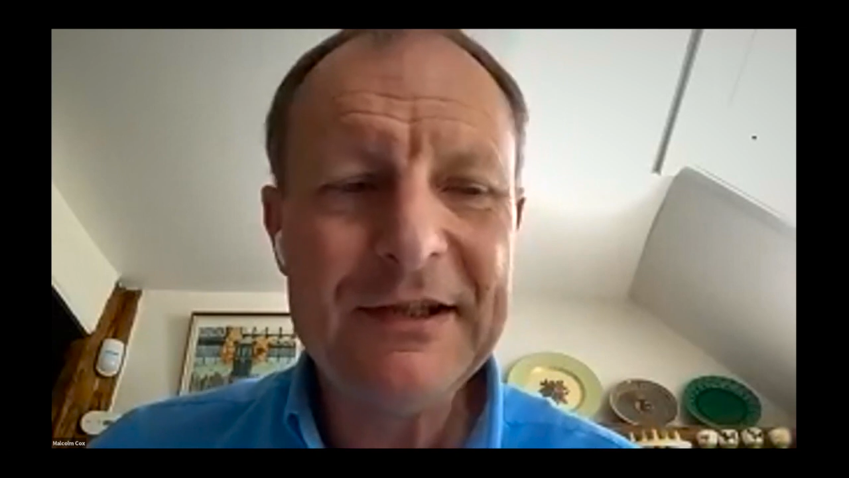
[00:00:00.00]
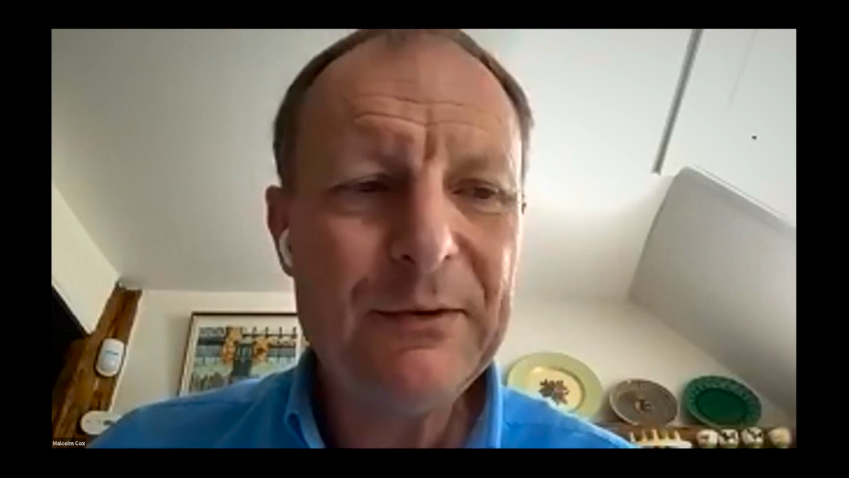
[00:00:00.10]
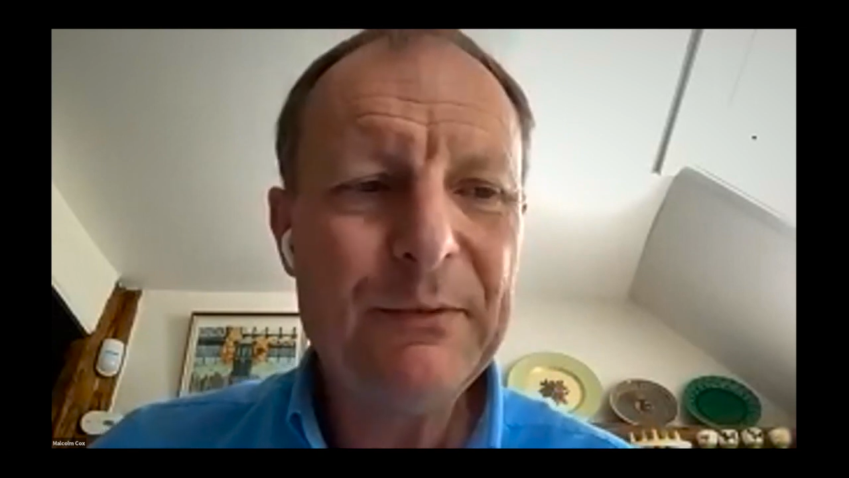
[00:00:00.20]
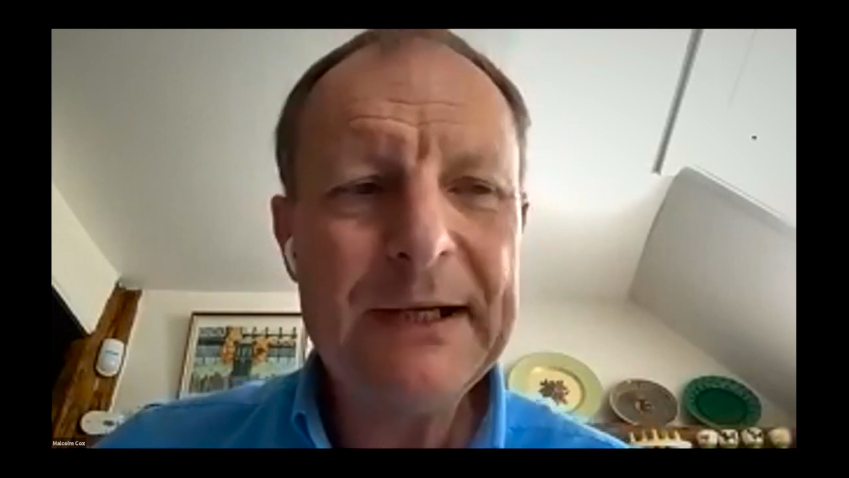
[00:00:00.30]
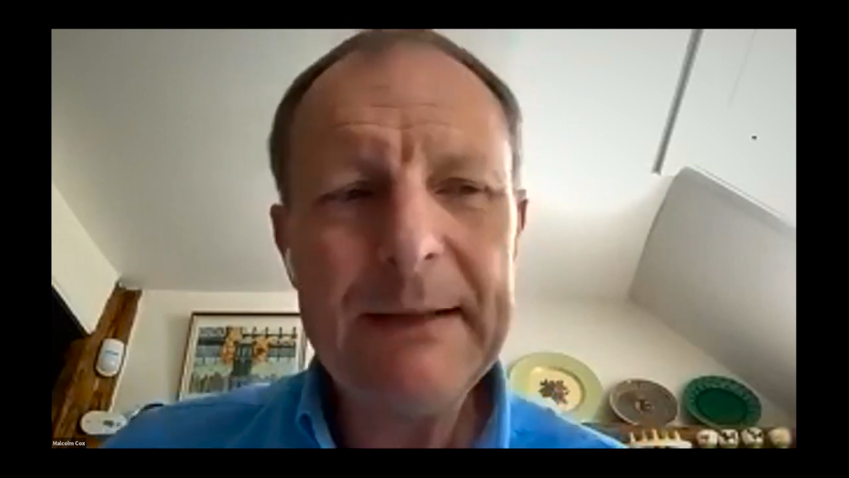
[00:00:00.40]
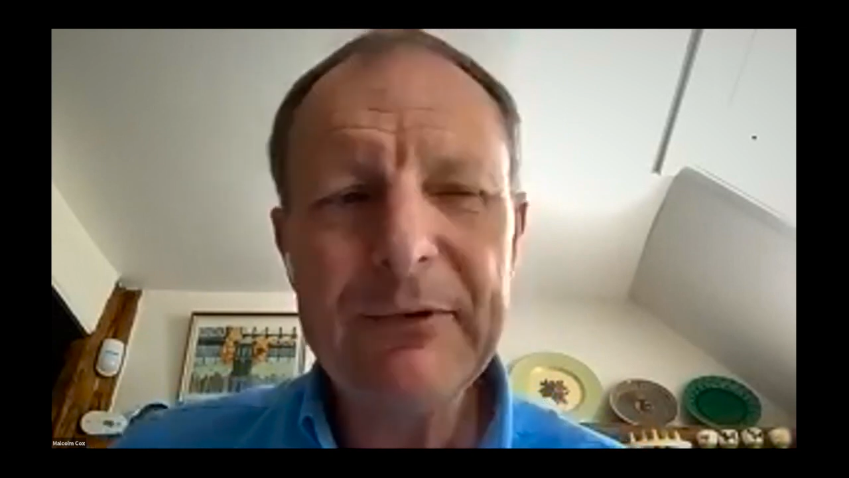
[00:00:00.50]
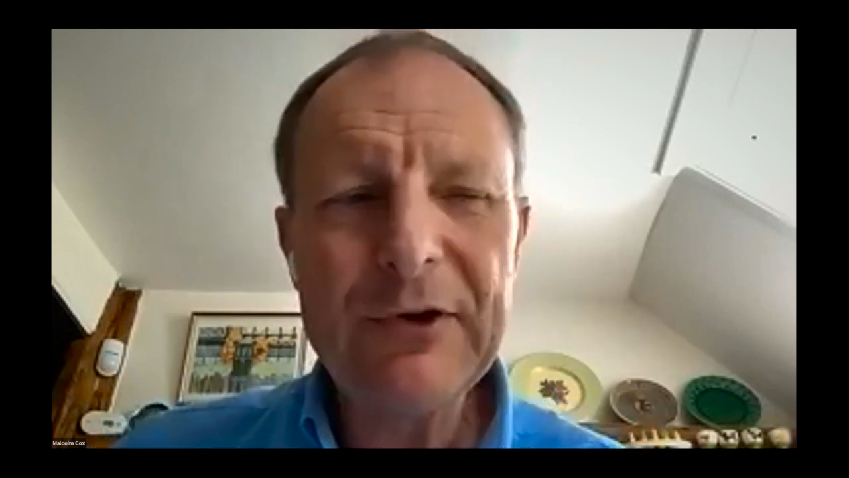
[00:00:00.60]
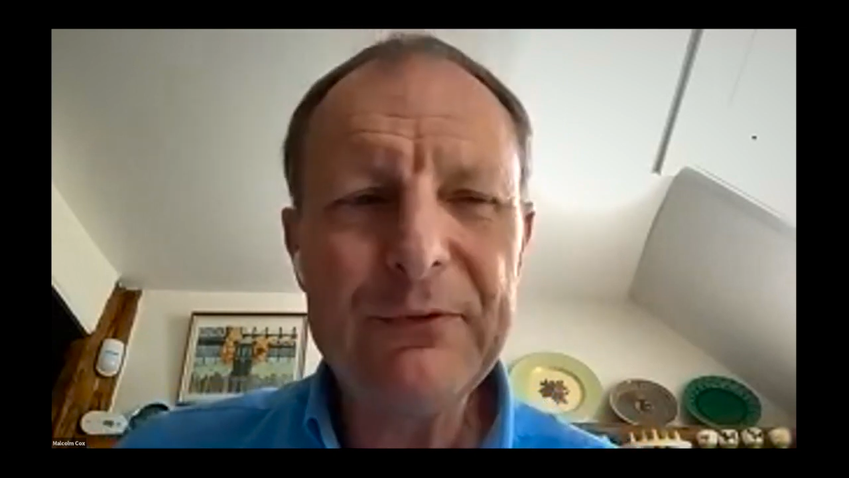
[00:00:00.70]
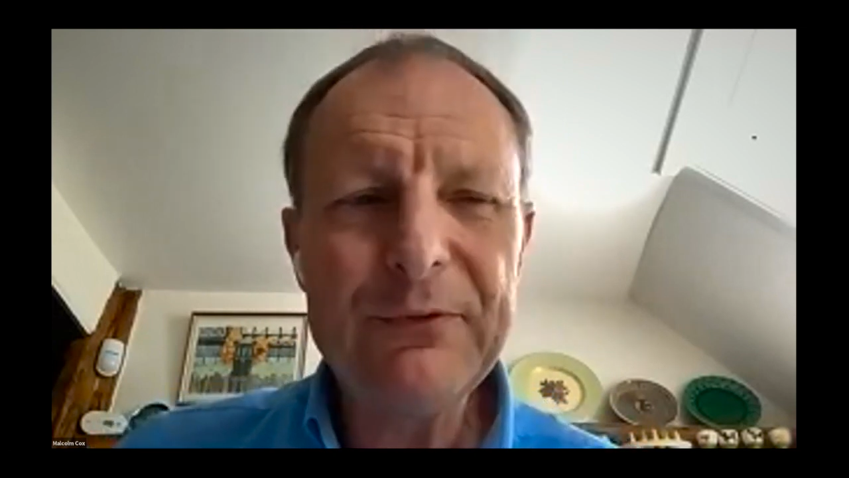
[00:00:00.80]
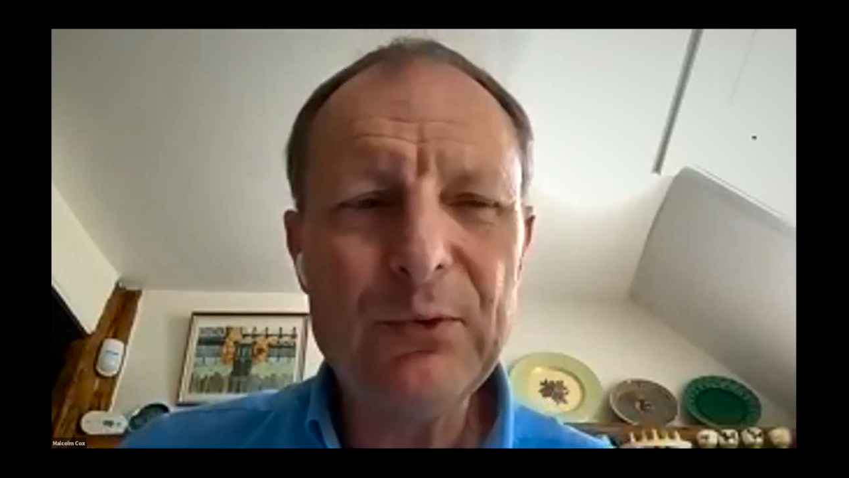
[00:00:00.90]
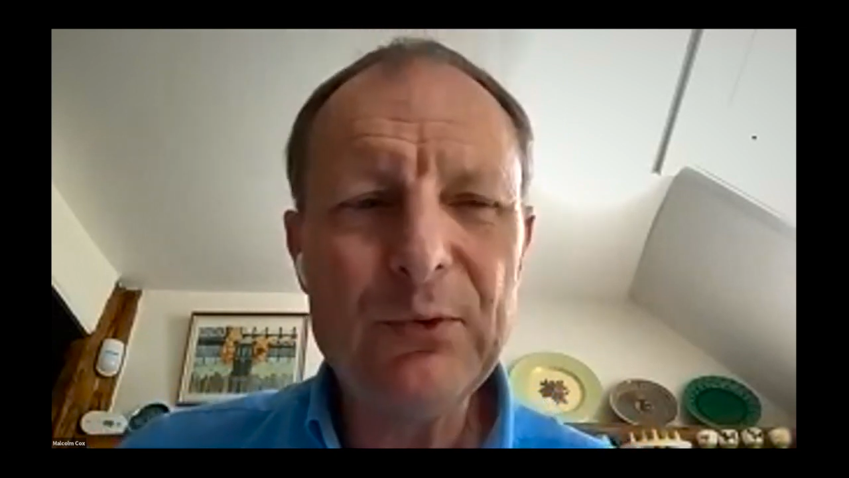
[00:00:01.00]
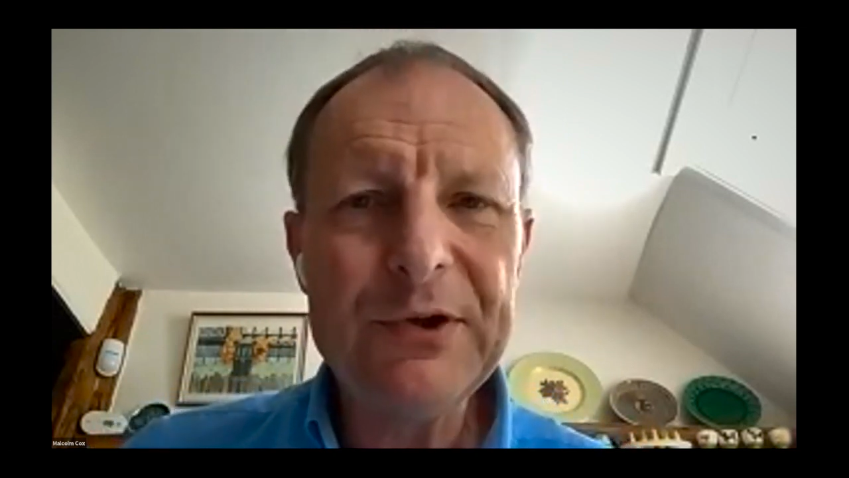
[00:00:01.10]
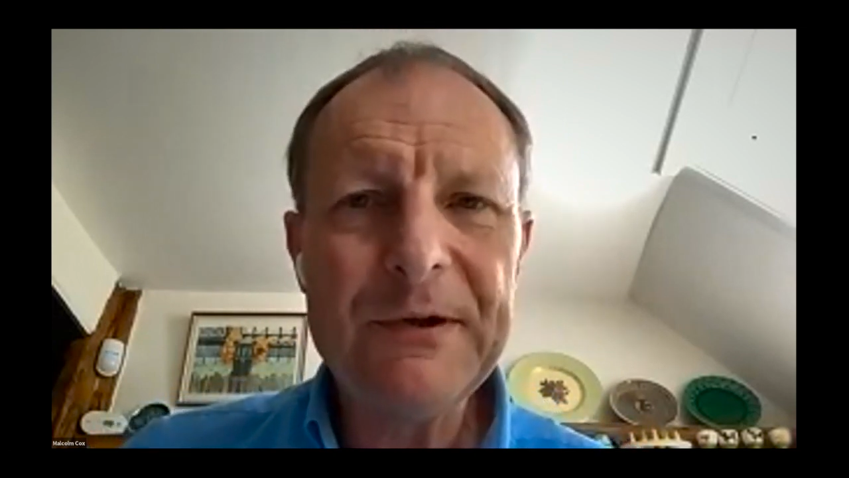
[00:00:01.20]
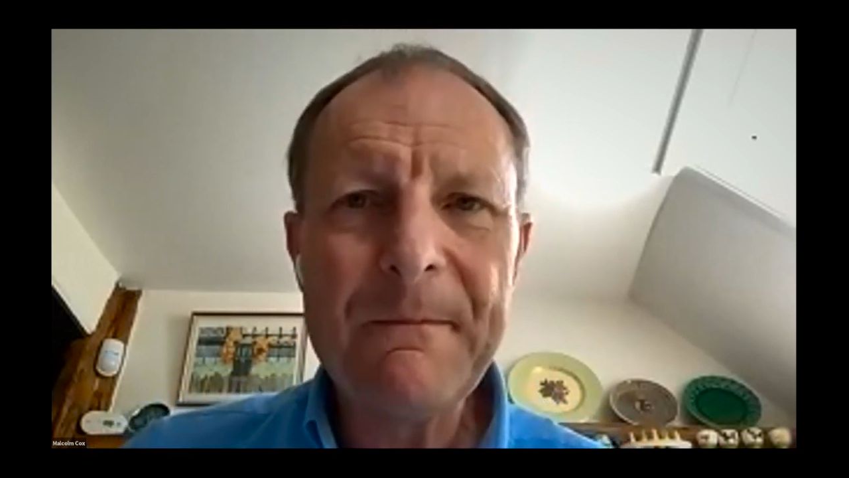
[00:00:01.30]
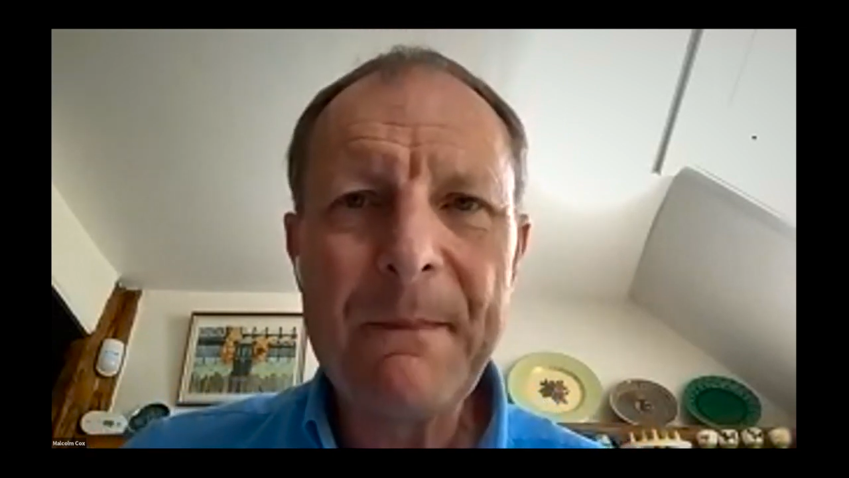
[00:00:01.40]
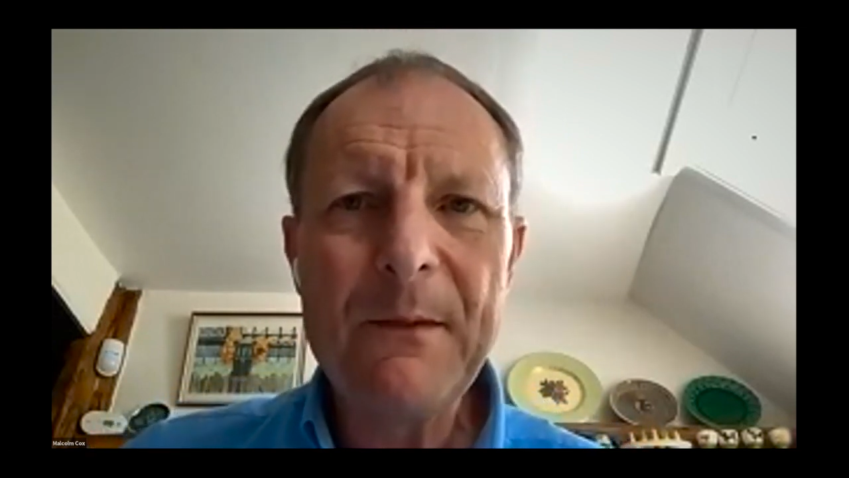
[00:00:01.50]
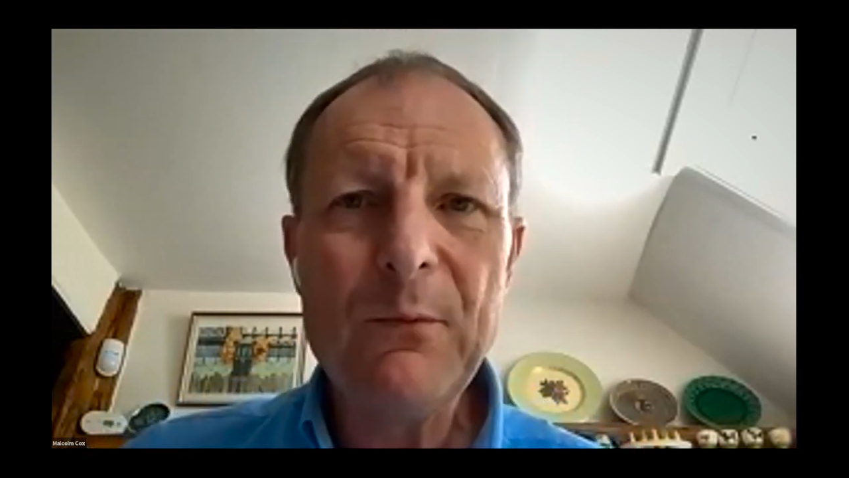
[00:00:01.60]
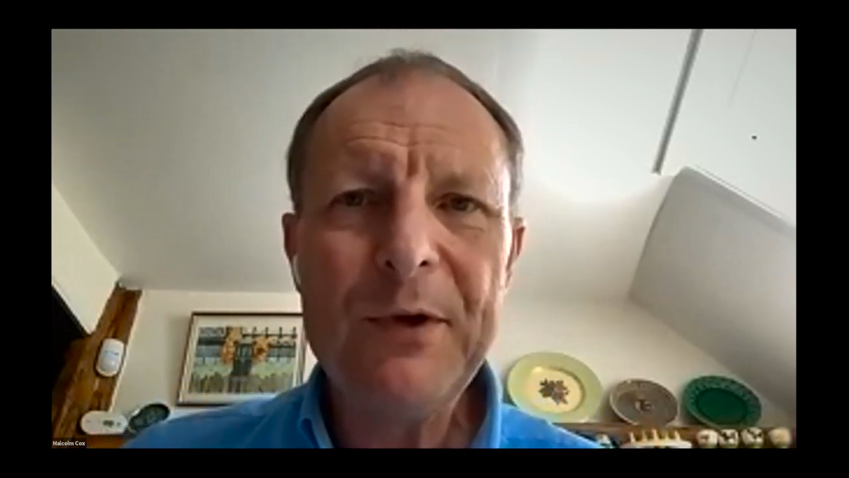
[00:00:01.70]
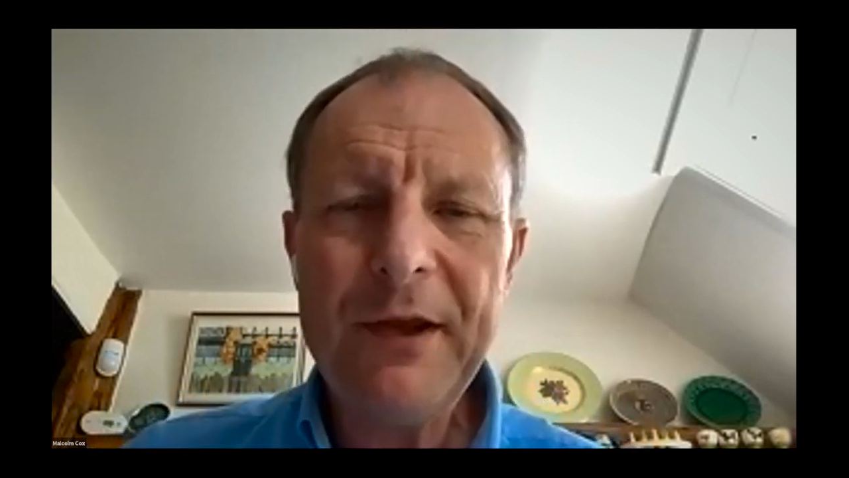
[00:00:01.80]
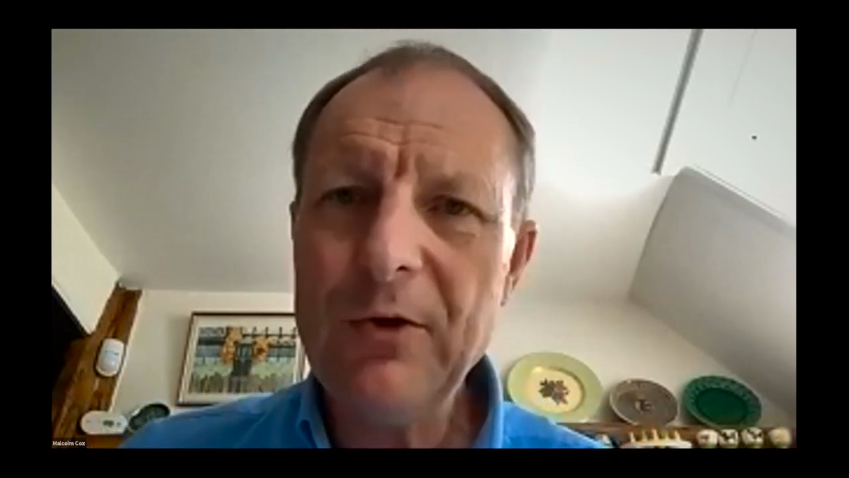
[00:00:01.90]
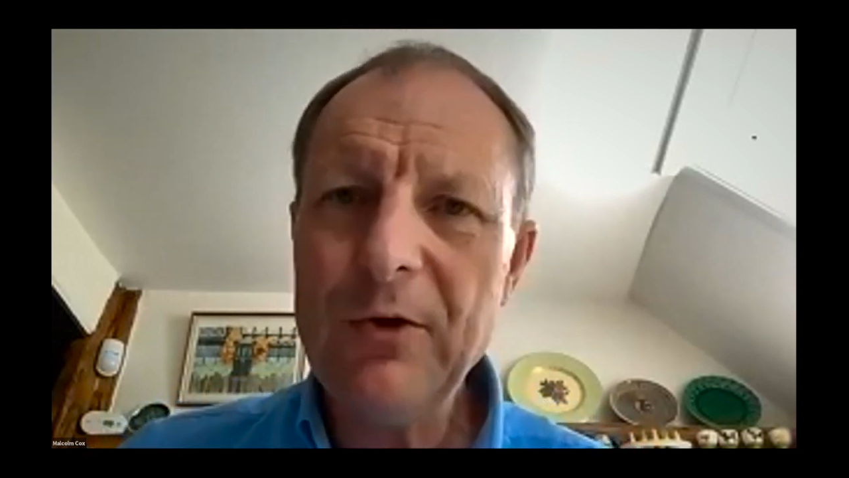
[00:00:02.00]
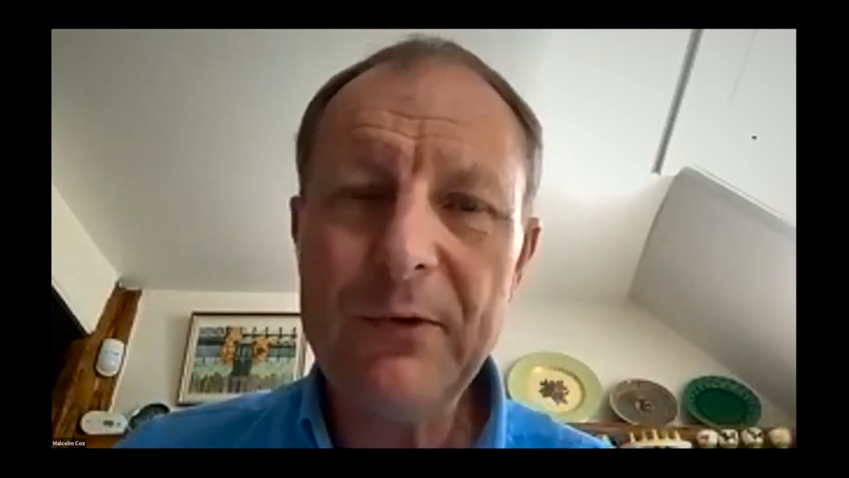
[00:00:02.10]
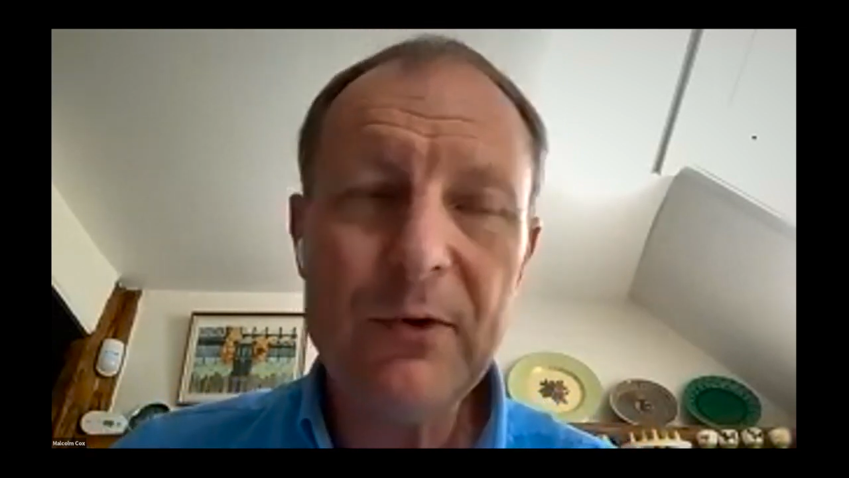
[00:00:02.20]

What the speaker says: we're able to look forward with hope